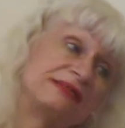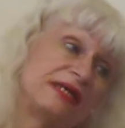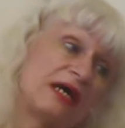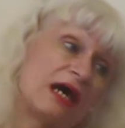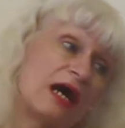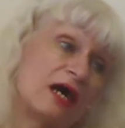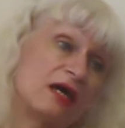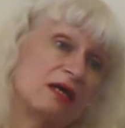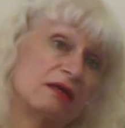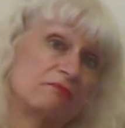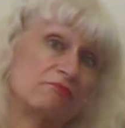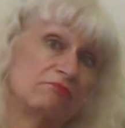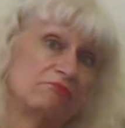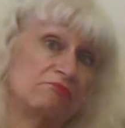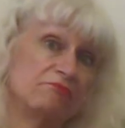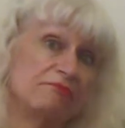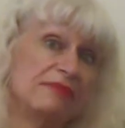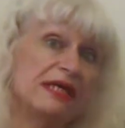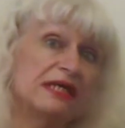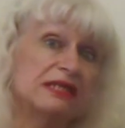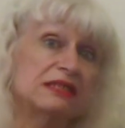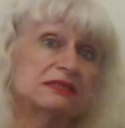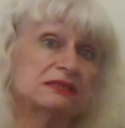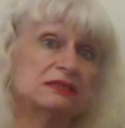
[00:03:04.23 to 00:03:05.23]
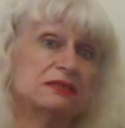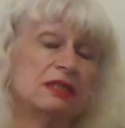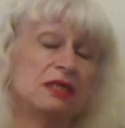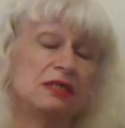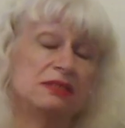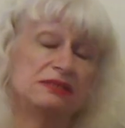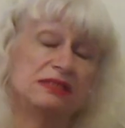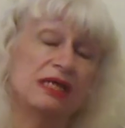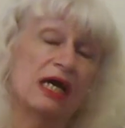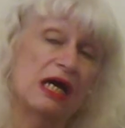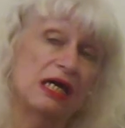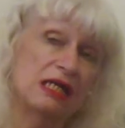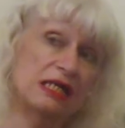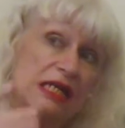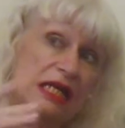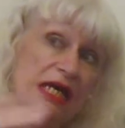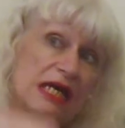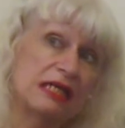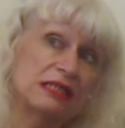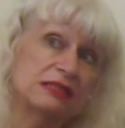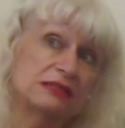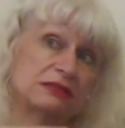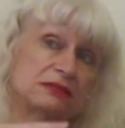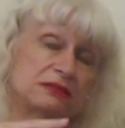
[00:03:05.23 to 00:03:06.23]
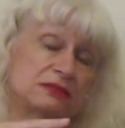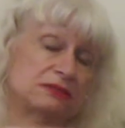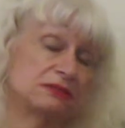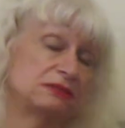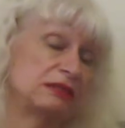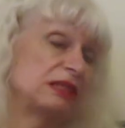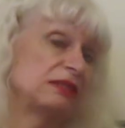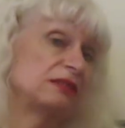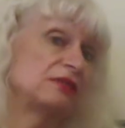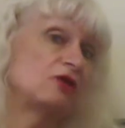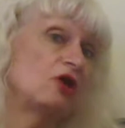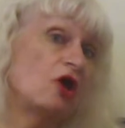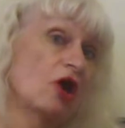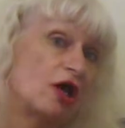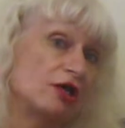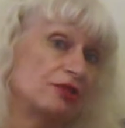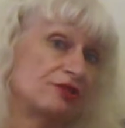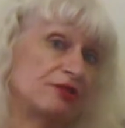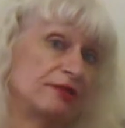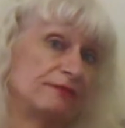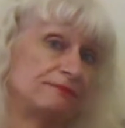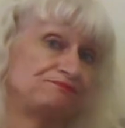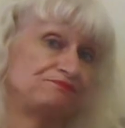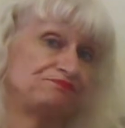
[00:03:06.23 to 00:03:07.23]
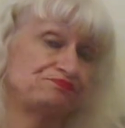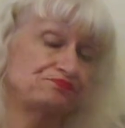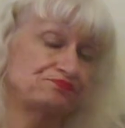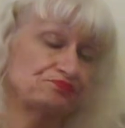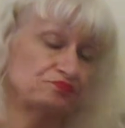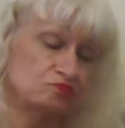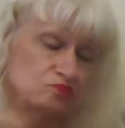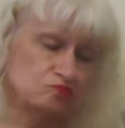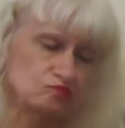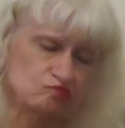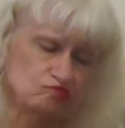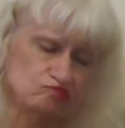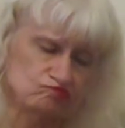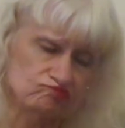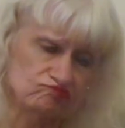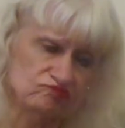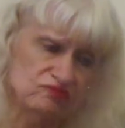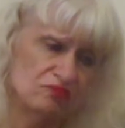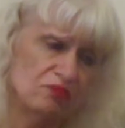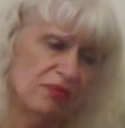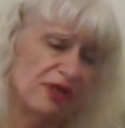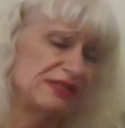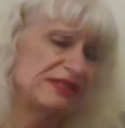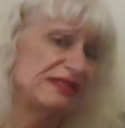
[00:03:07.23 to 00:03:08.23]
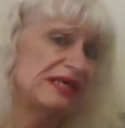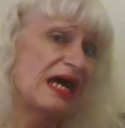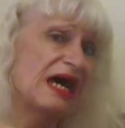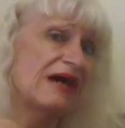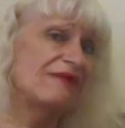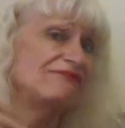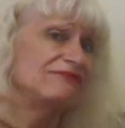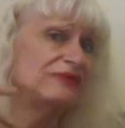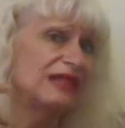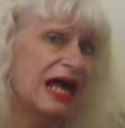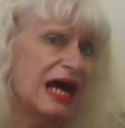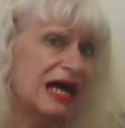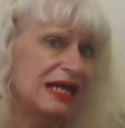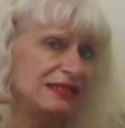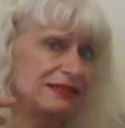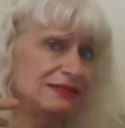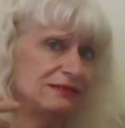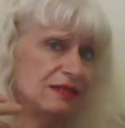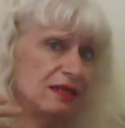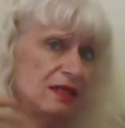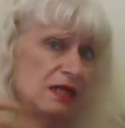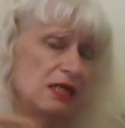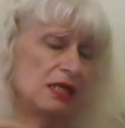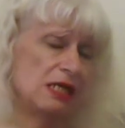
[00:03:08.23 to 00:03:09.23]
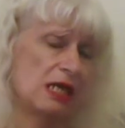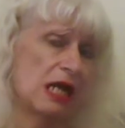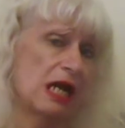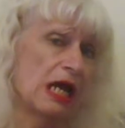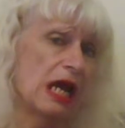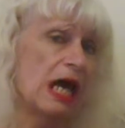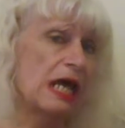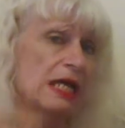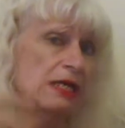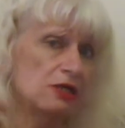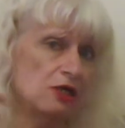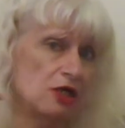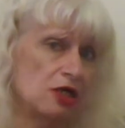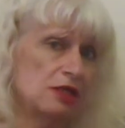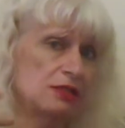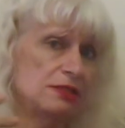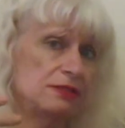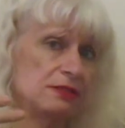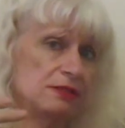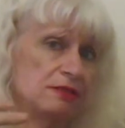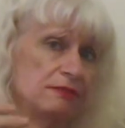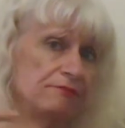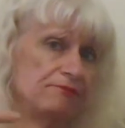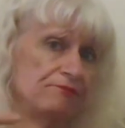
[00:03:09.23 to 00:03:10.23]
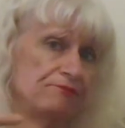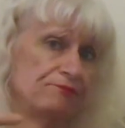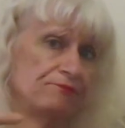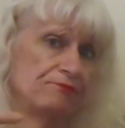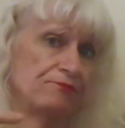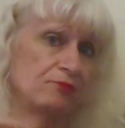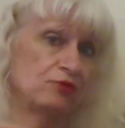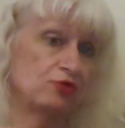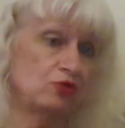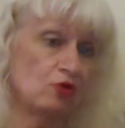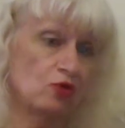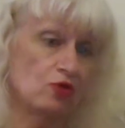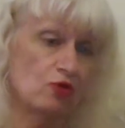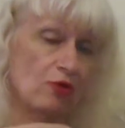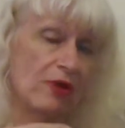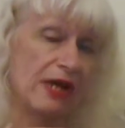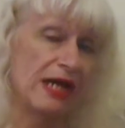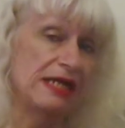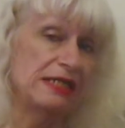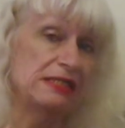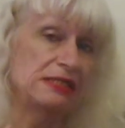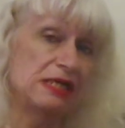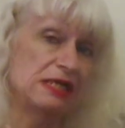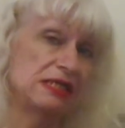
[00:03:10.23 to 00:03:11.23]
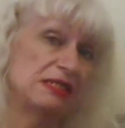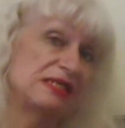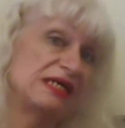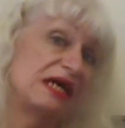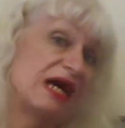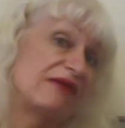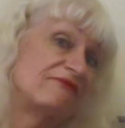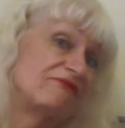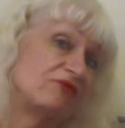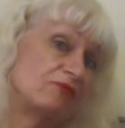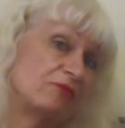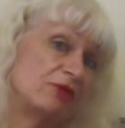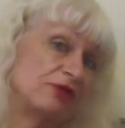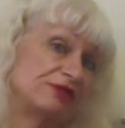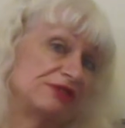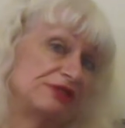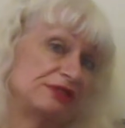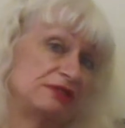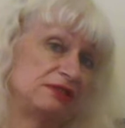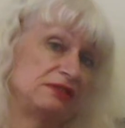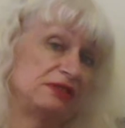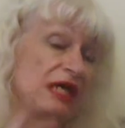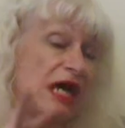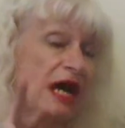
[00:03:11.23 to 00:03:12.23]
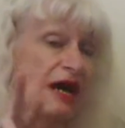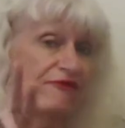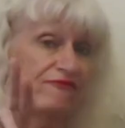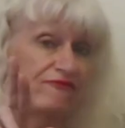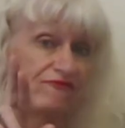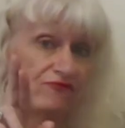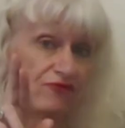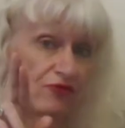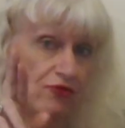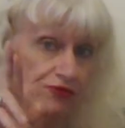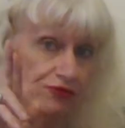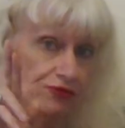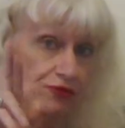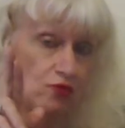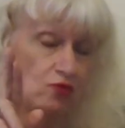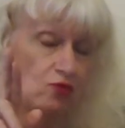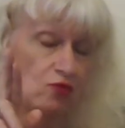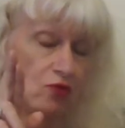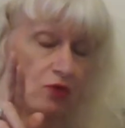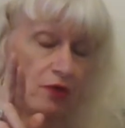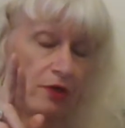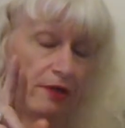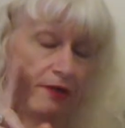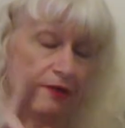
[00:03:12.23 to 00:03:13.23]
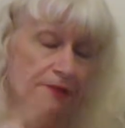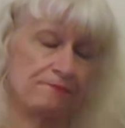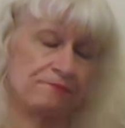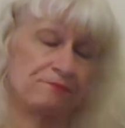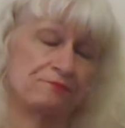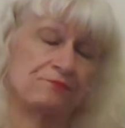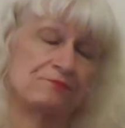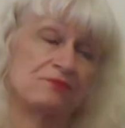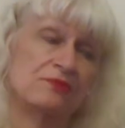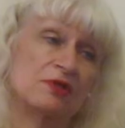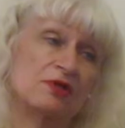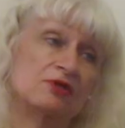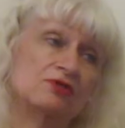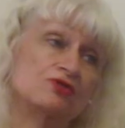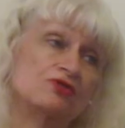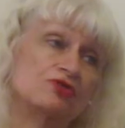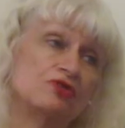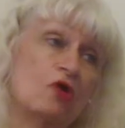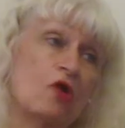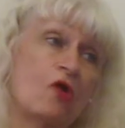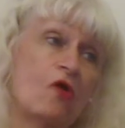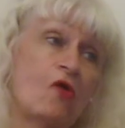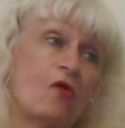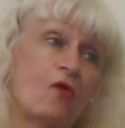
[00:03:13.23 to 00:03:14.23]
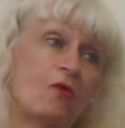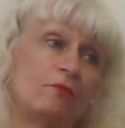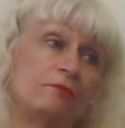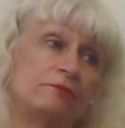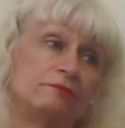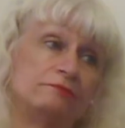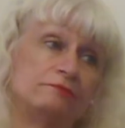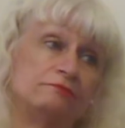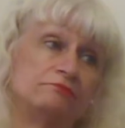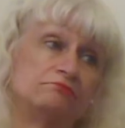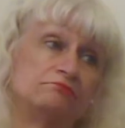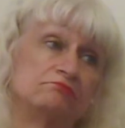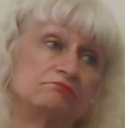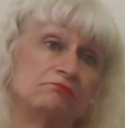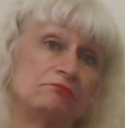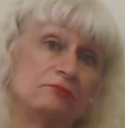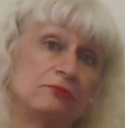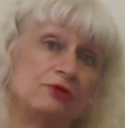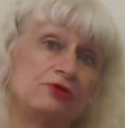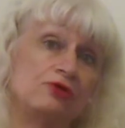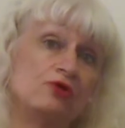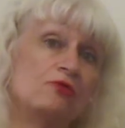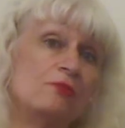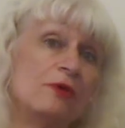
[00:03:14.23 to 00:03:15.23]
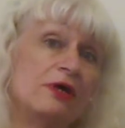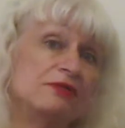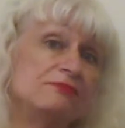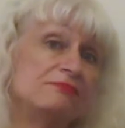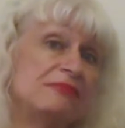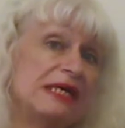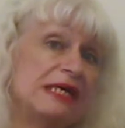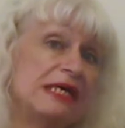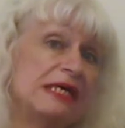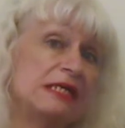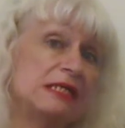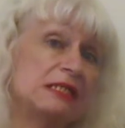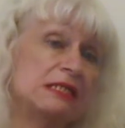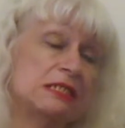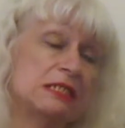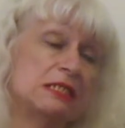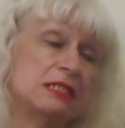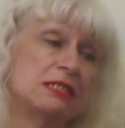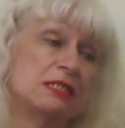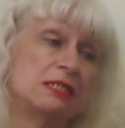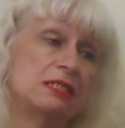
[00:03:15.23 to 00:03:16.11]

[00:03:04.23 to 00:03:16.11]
they are mixed. They are less than God. But they have light, like God, to create, and they have a body. They have the two. So, human being